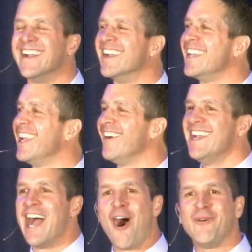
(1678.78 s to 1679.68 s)
You know,
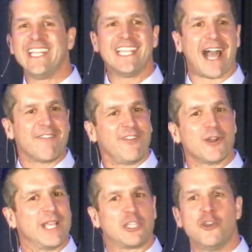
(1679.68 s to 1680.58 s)
all we need, I figure
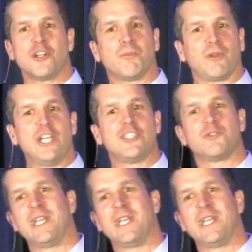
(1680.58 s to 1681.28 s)
we get 2 completions.